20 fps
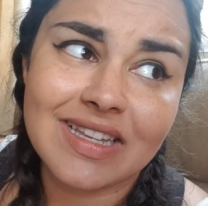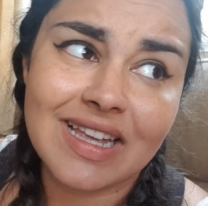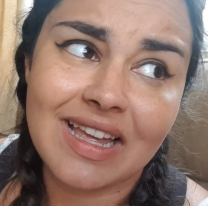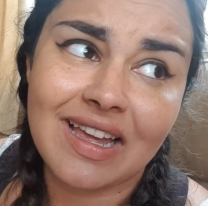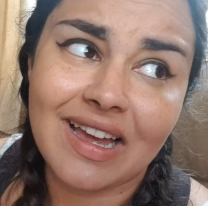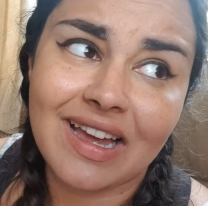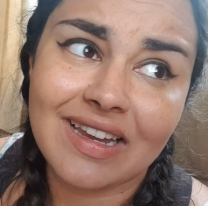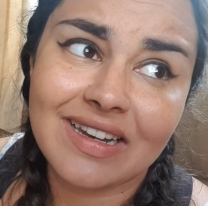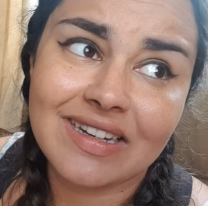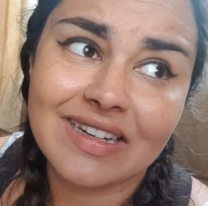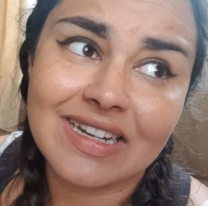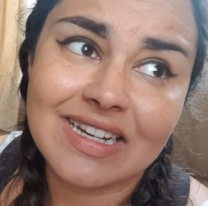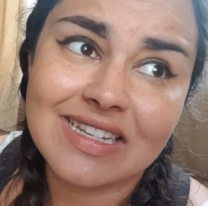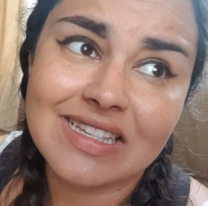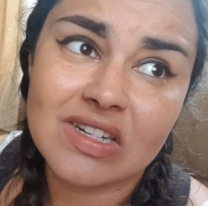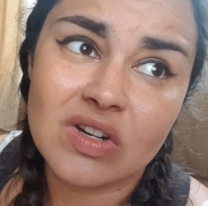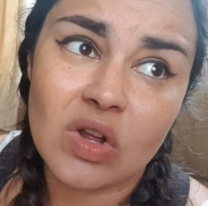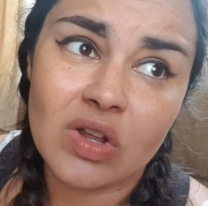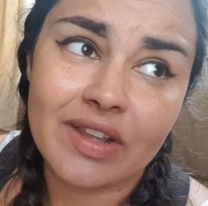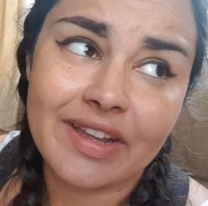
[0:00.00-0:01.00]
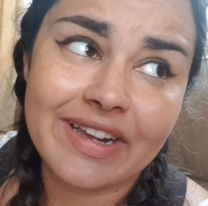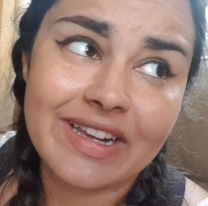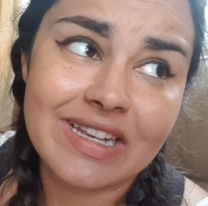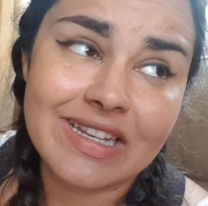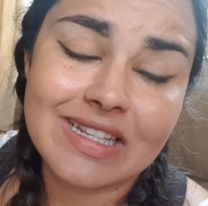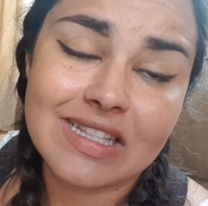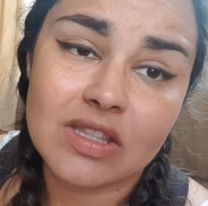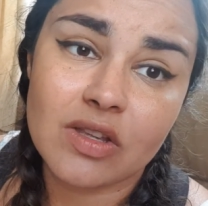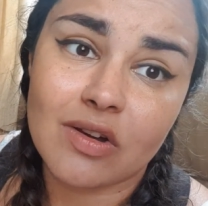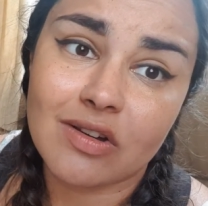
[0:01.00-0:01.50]
And it's not like his
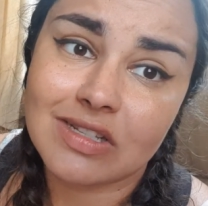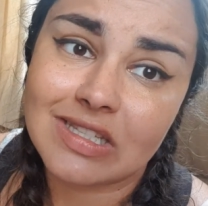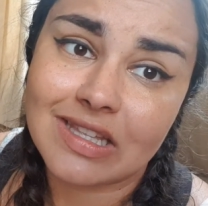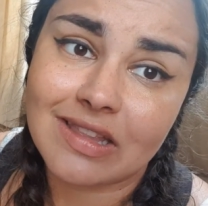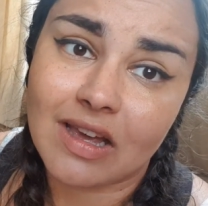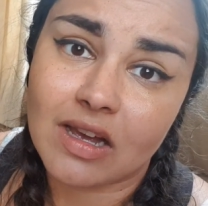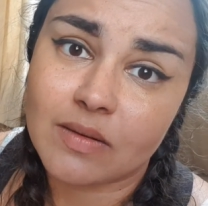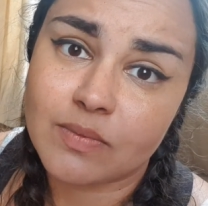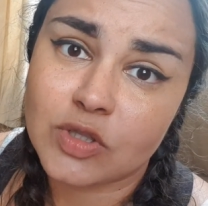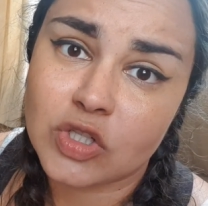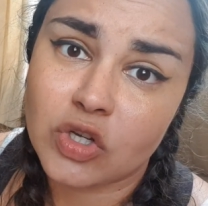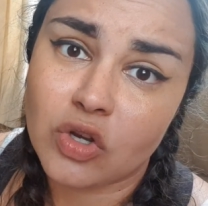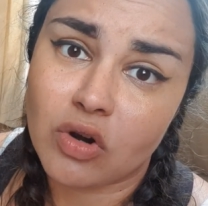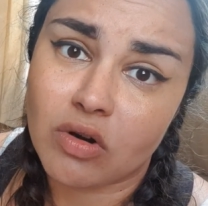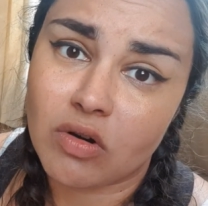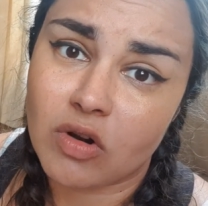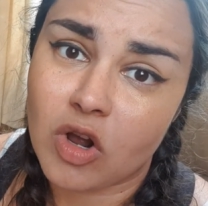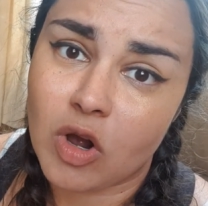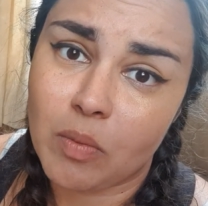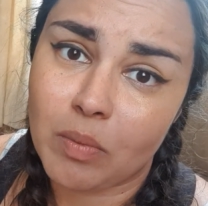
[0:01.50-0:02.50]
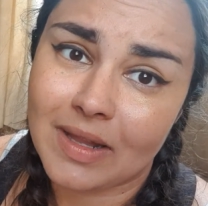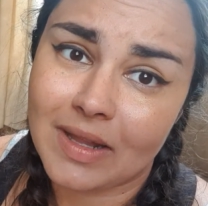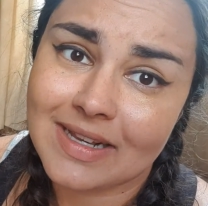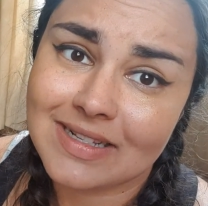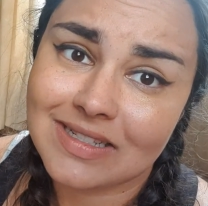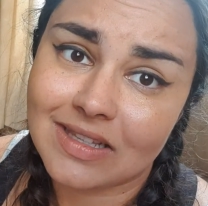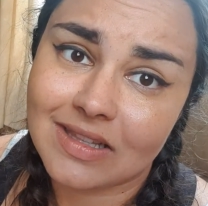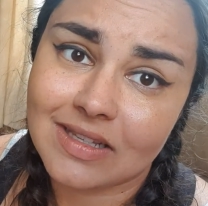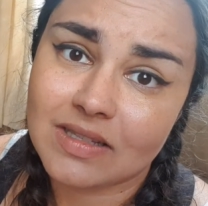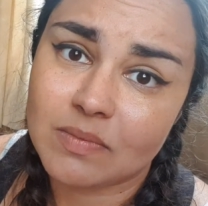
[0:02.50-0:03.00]
thoughts are that obscure and complex
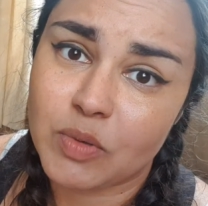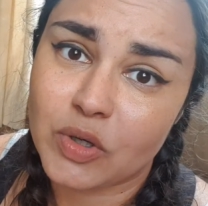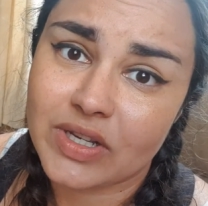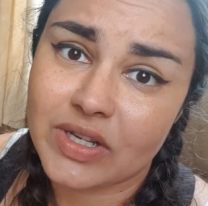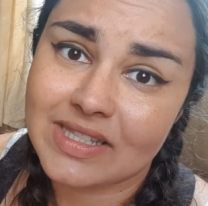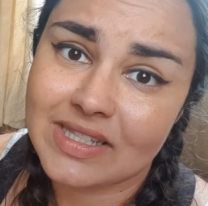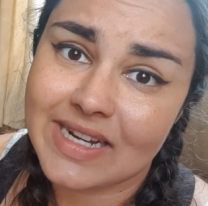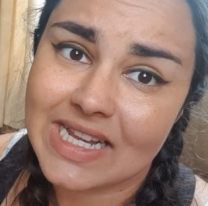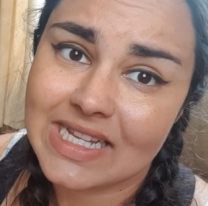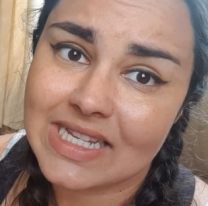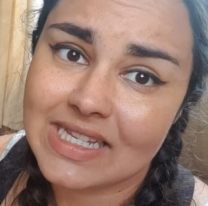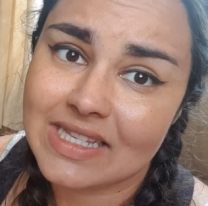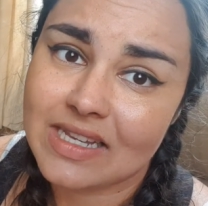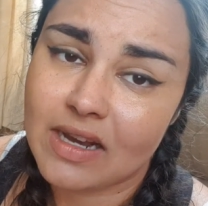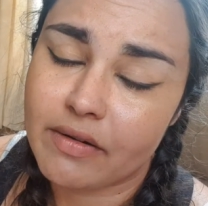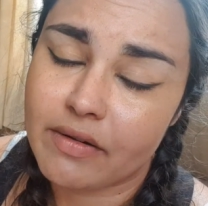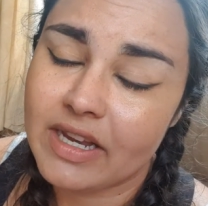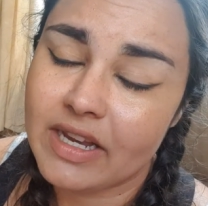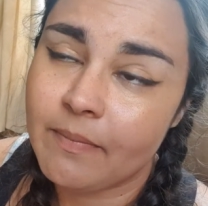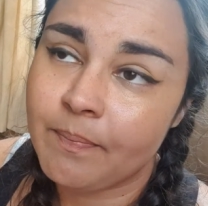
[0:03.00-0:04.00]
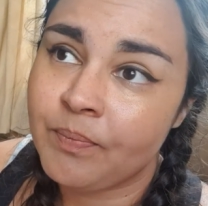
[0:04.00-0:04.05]
that this book is necessary.